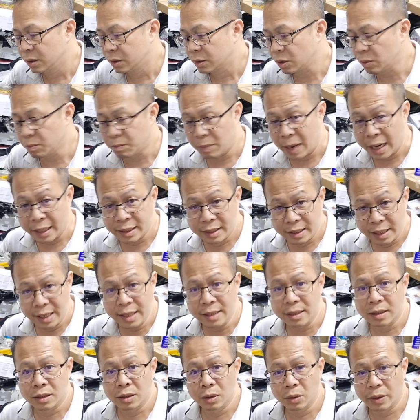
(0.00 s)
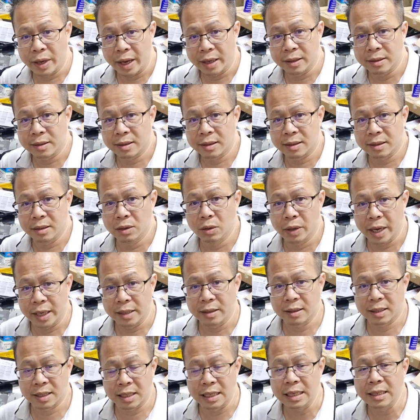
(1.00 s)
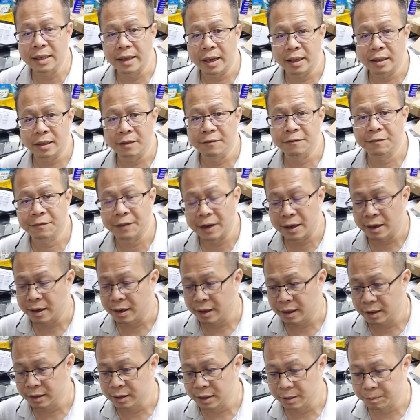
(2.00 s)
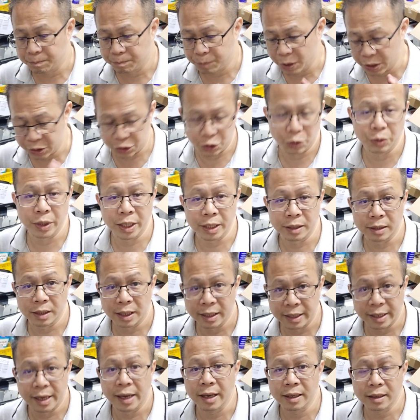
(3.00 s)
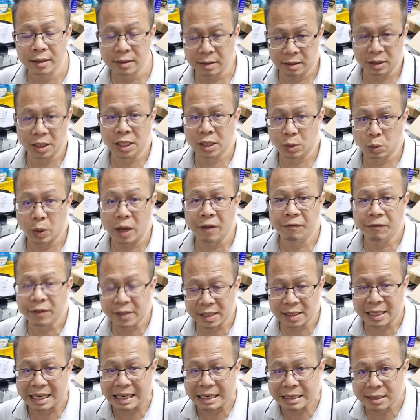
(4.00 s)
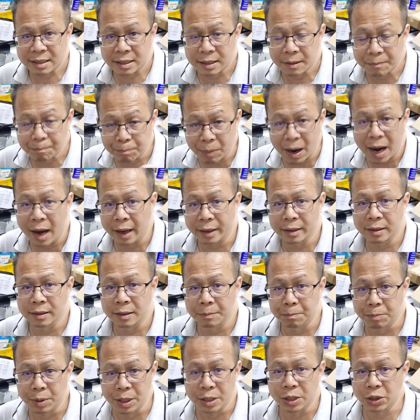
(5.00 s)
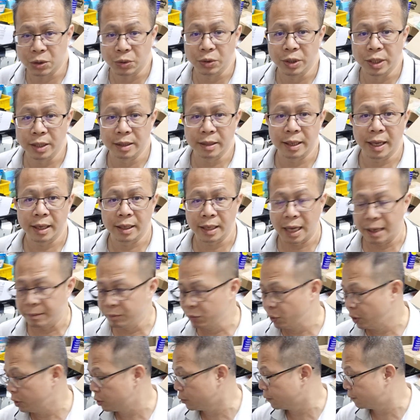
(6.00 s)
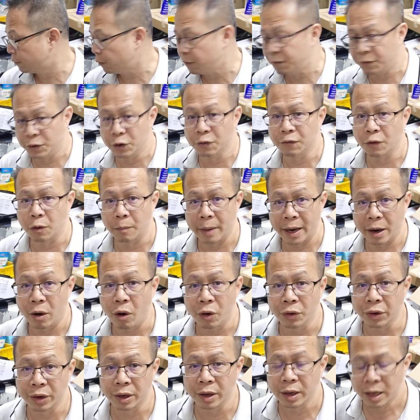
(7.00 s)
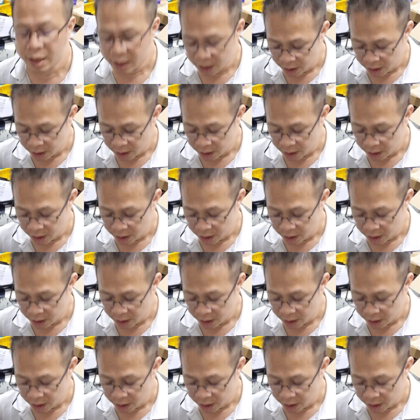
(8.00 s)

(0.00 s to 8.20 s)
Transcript: So by this, you can see that if the Purge unit, again, just to emphasize, the Purge unit that I'm going to fulfill for my order